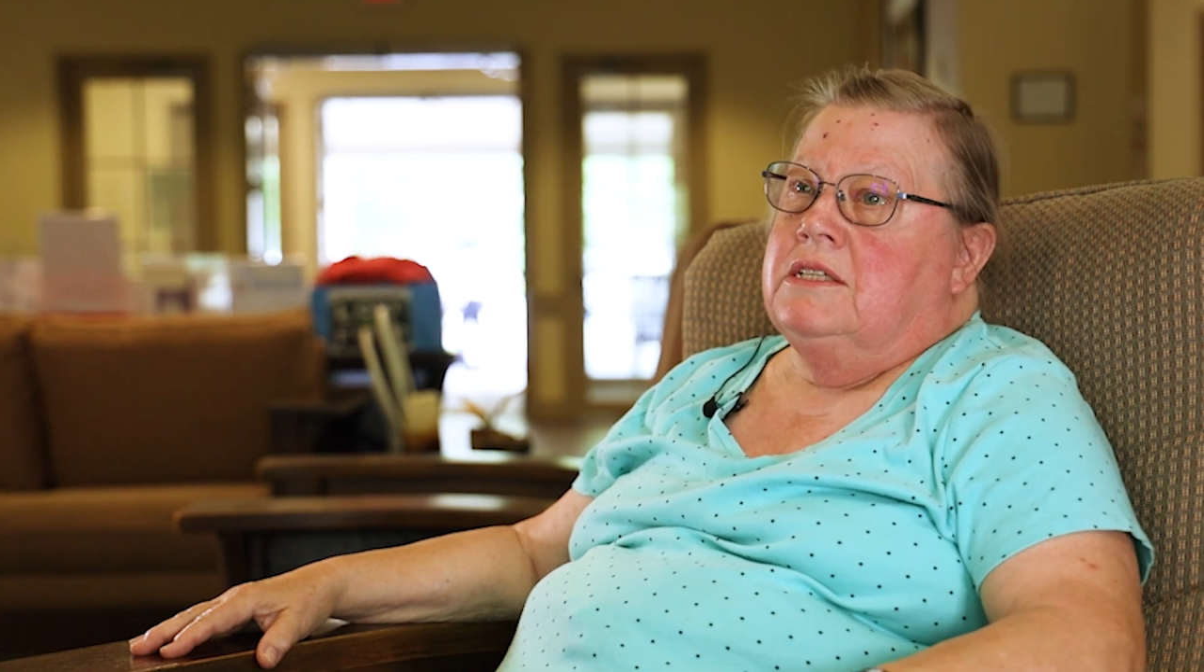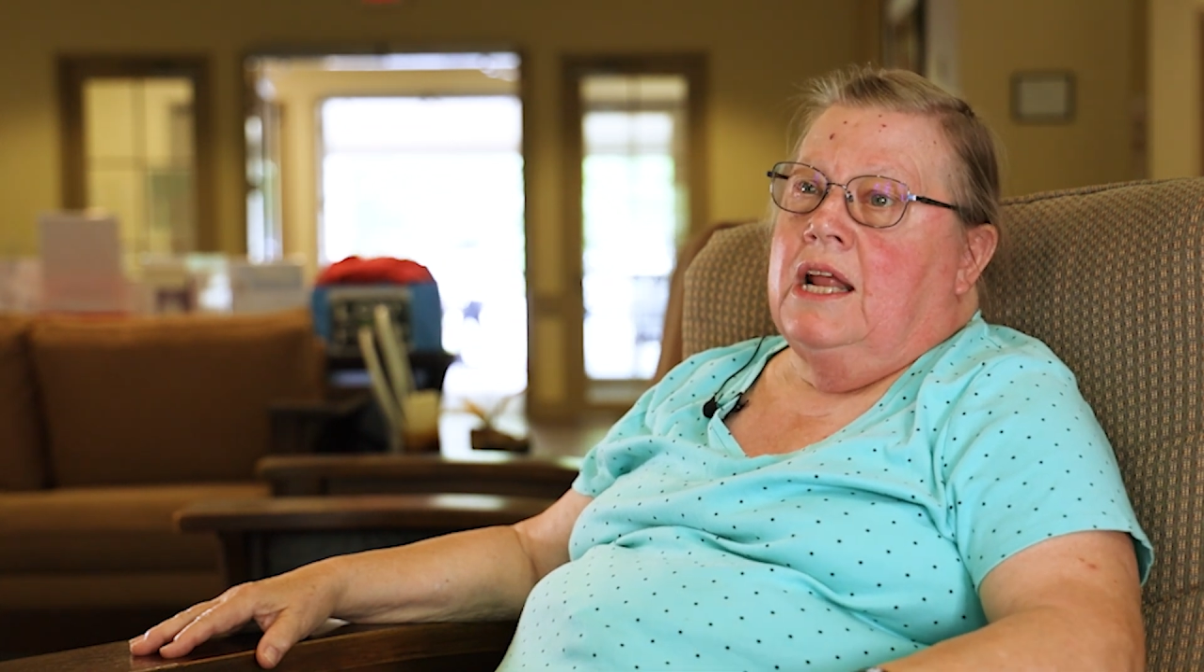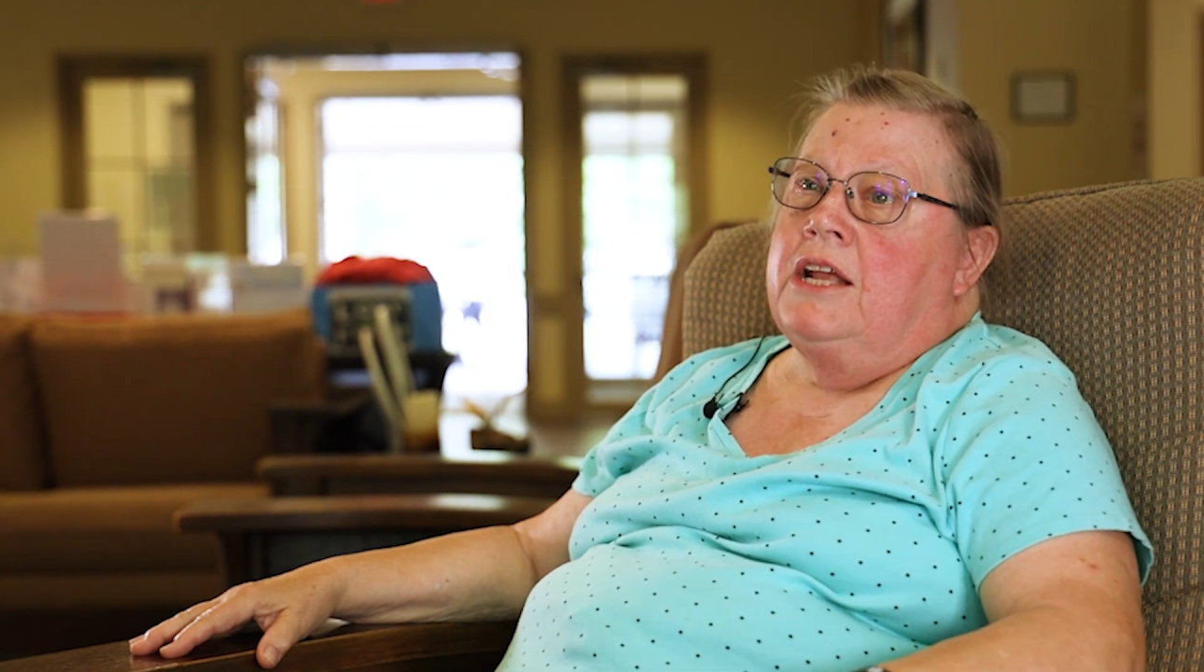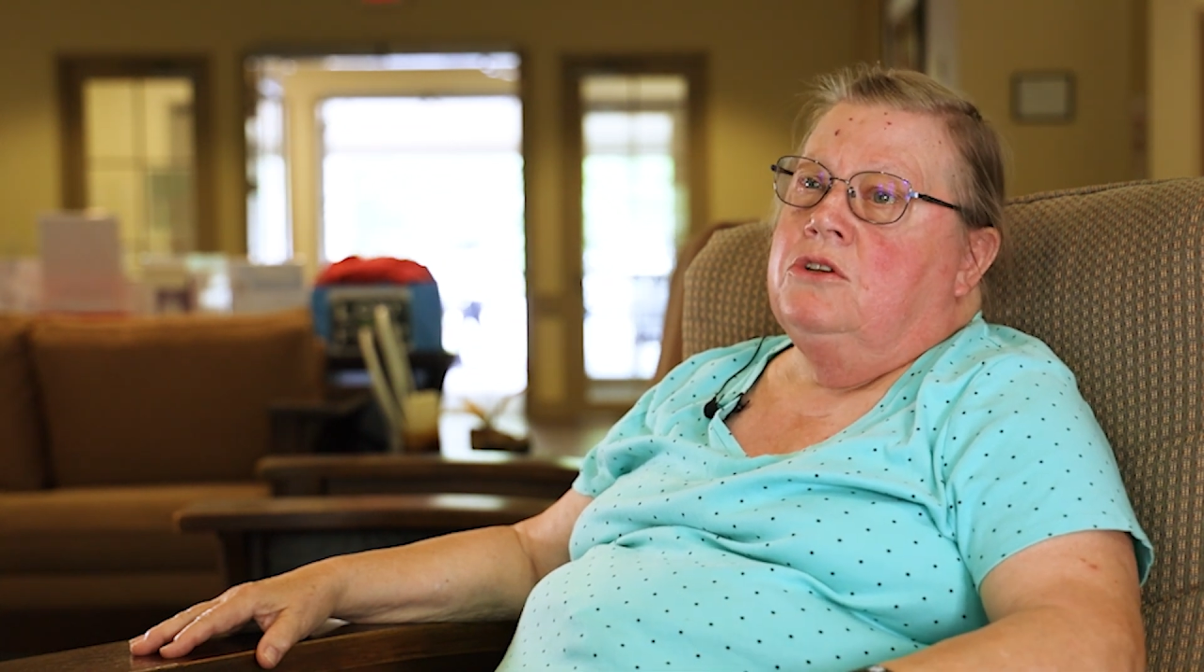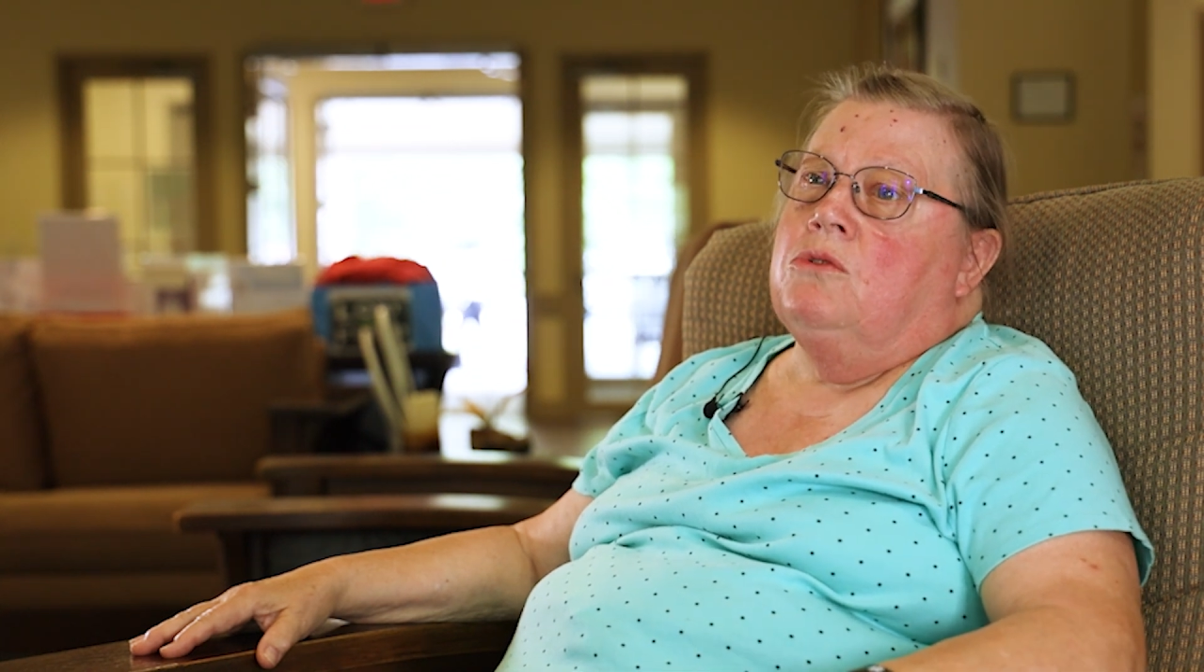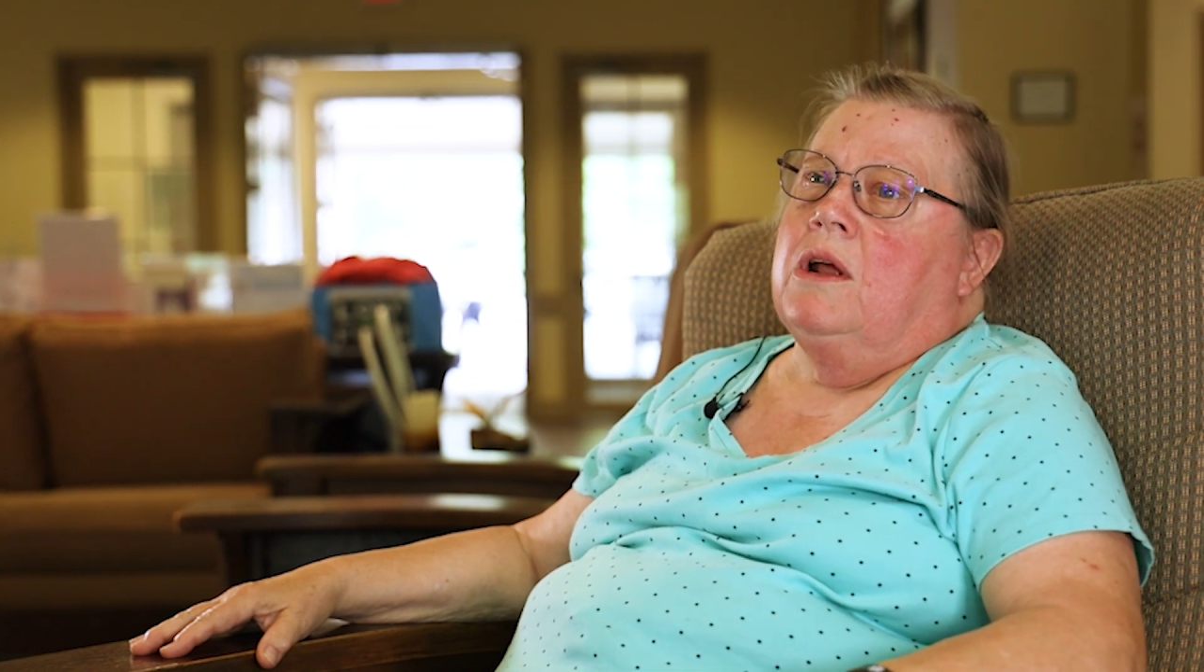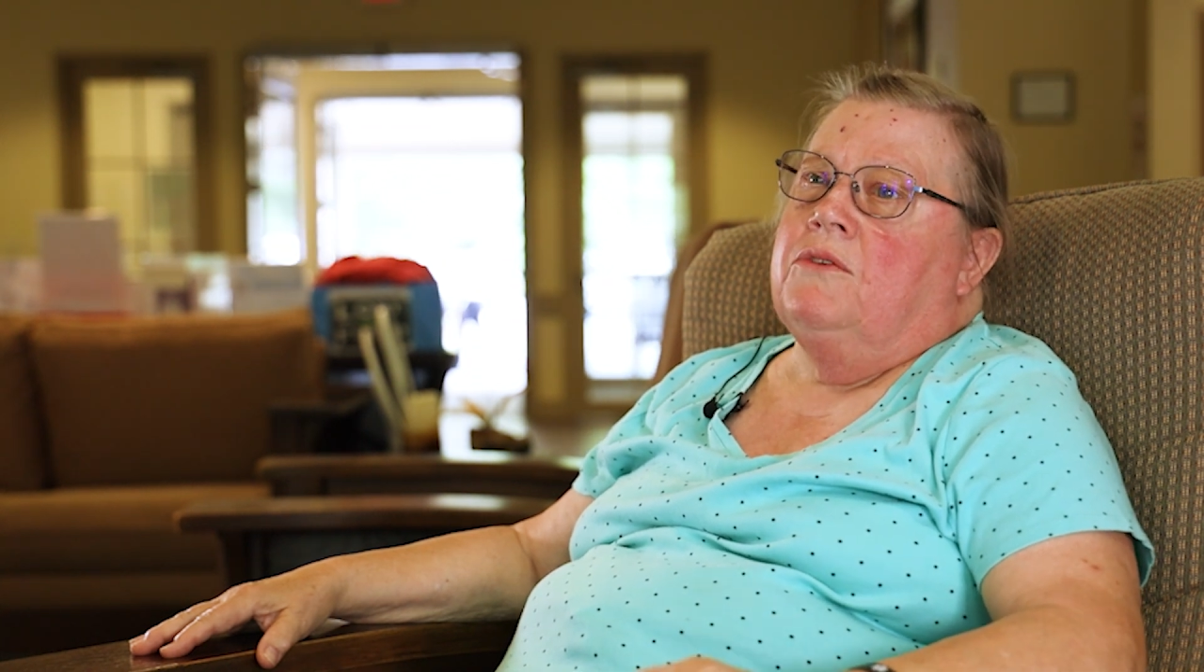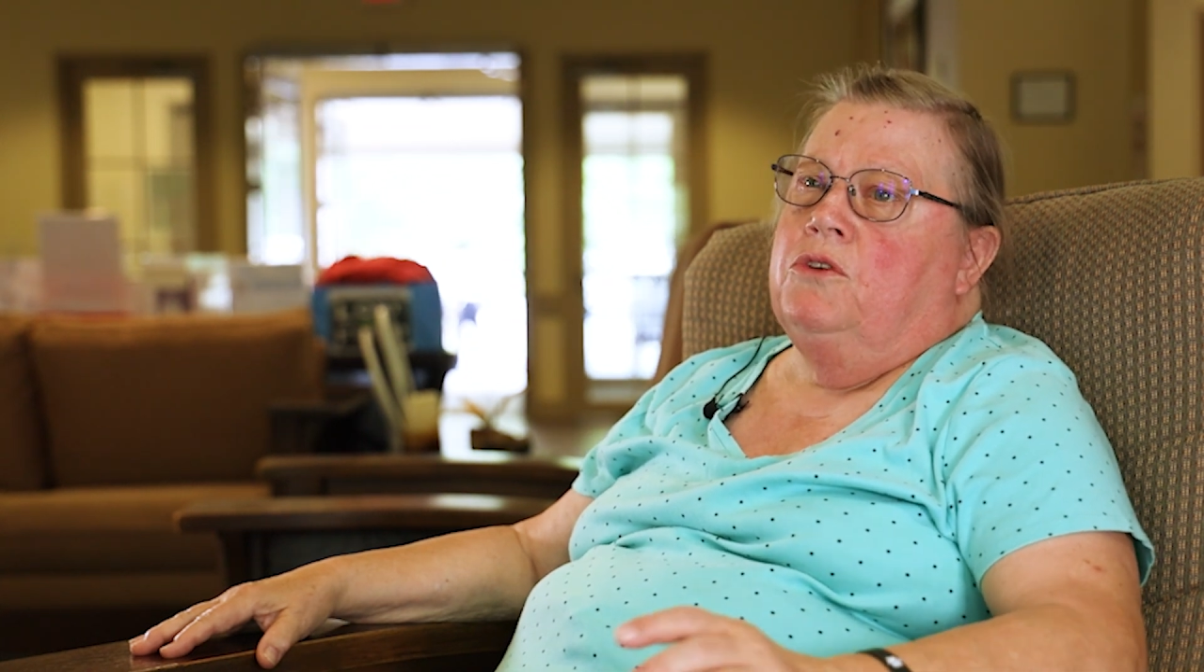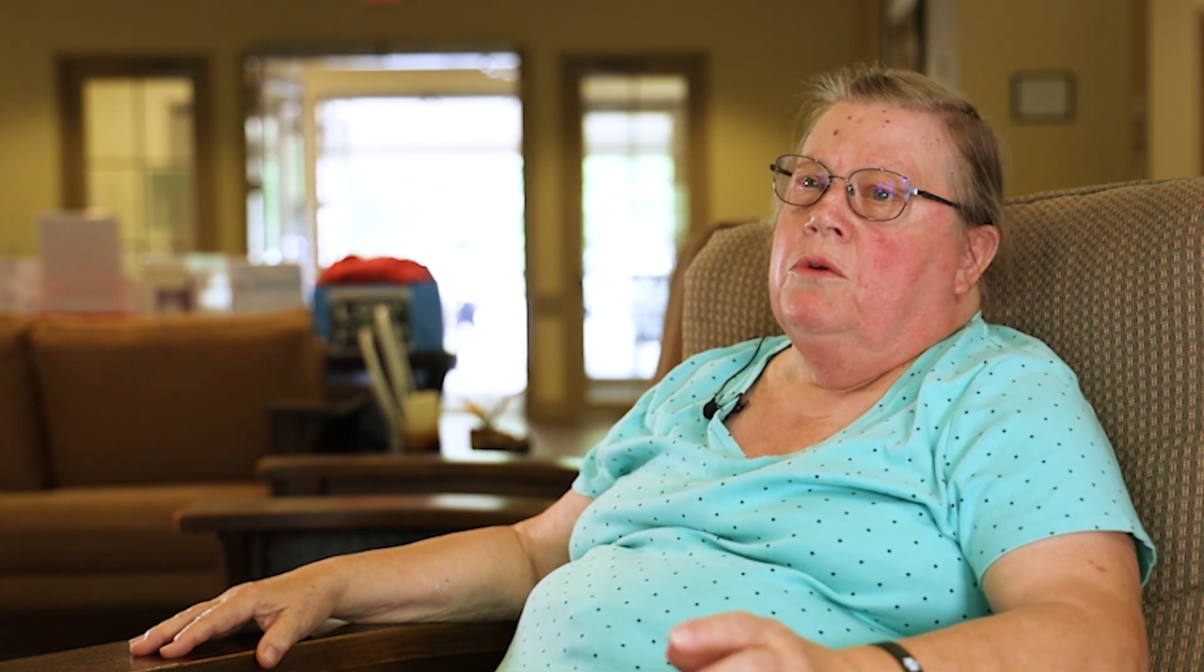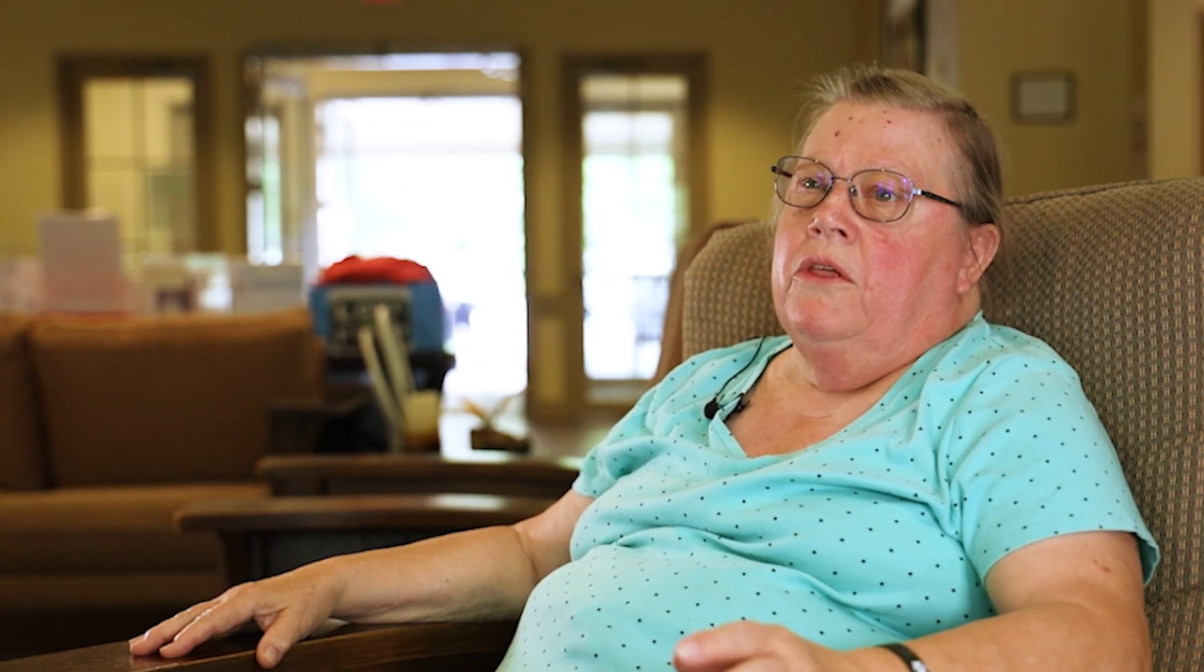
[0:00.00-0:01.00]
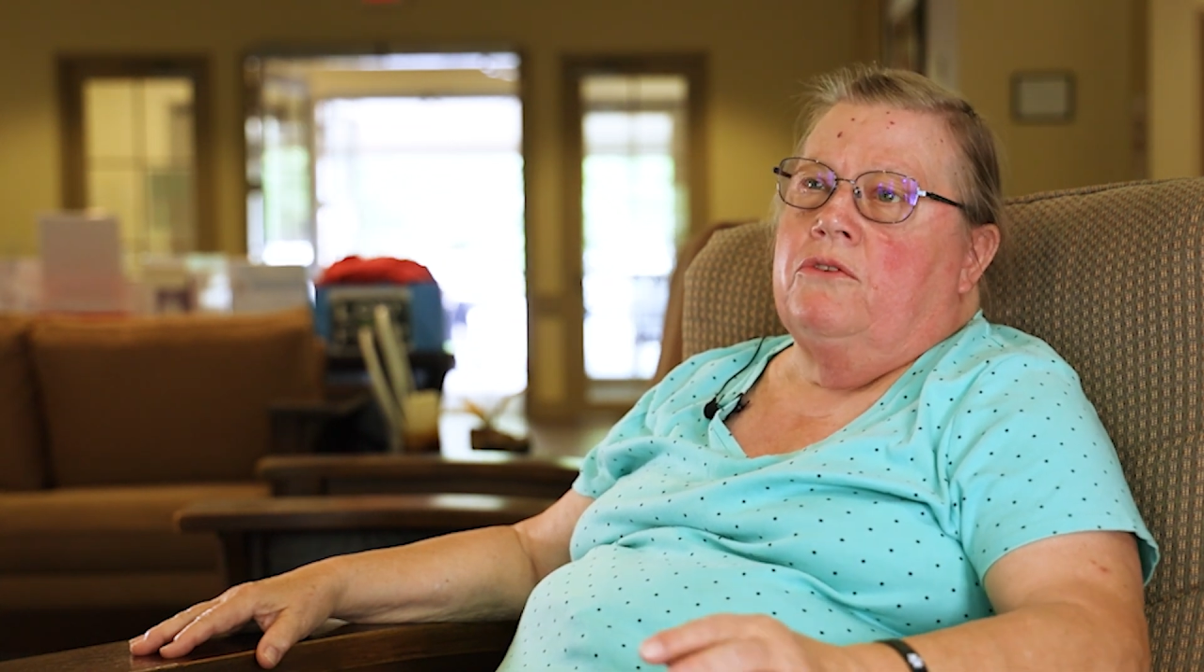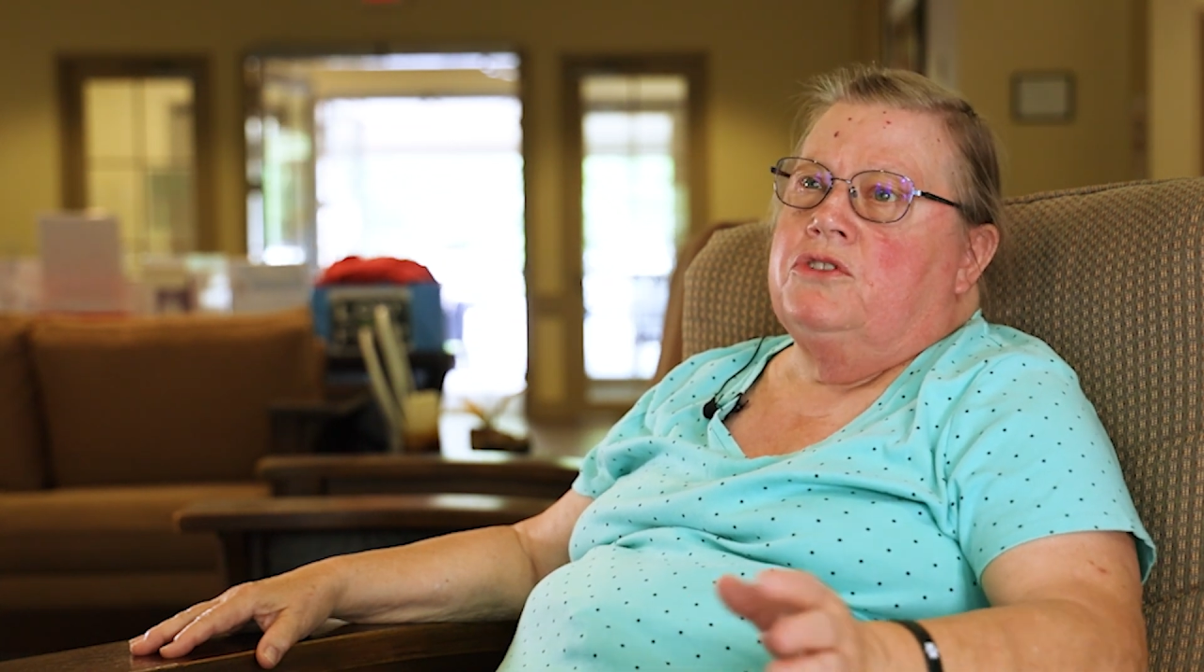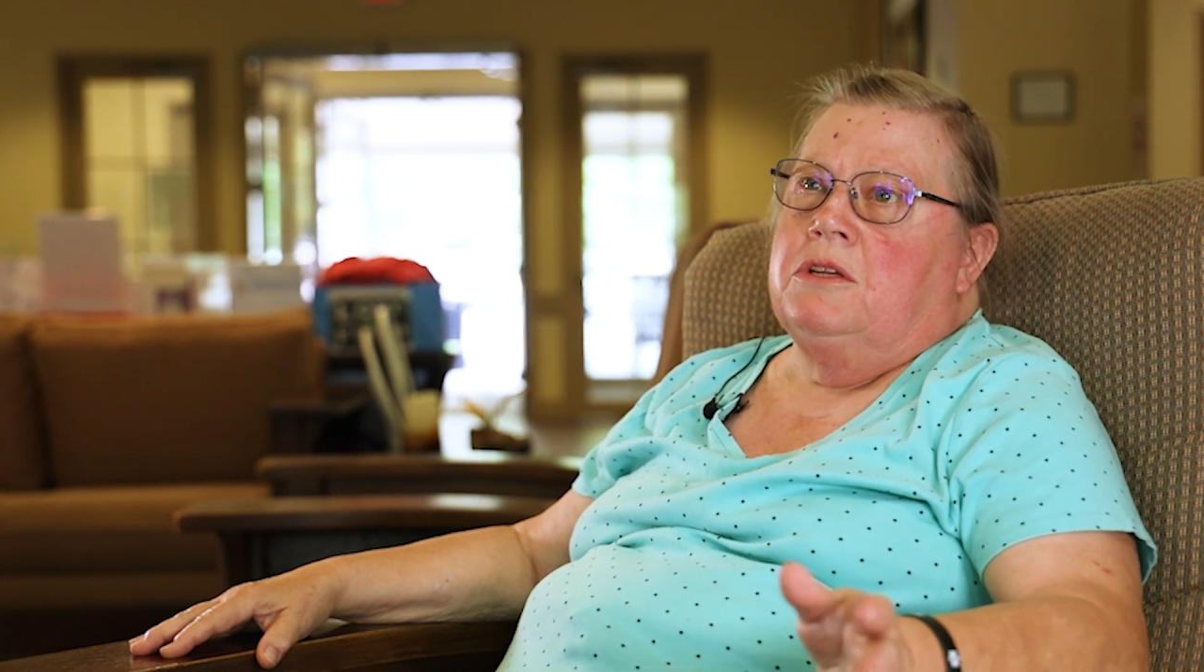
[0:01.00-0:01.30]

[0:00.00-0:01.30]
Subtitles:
And I do quite a few others